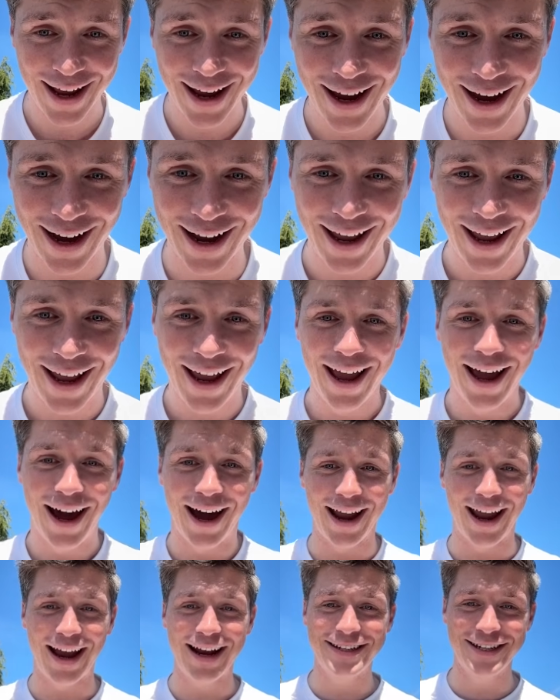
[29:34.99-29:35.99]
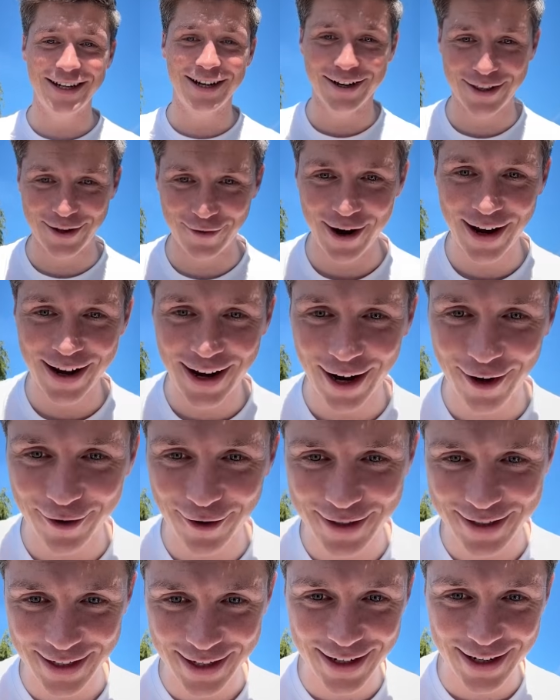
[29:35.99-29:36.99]
I actually got the red card
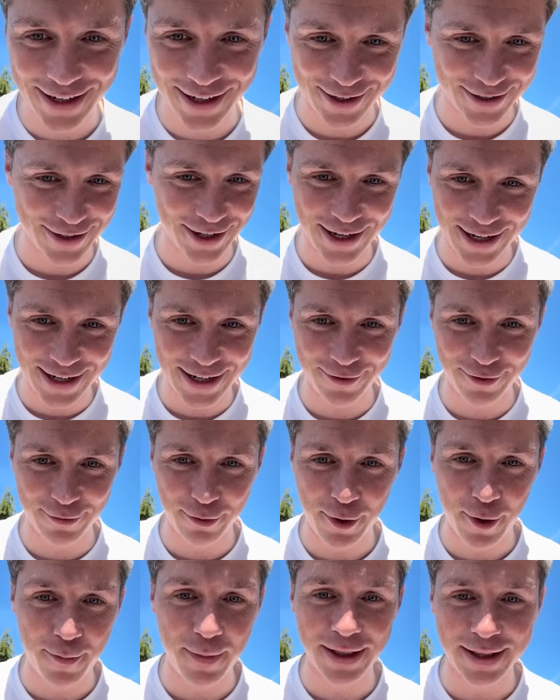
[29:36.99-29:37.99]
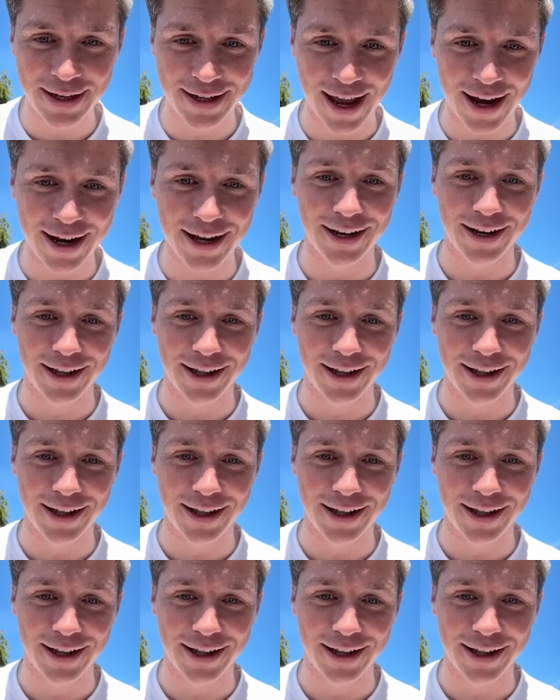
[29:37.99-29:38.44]
rescinded because I didn't even commit the tackle.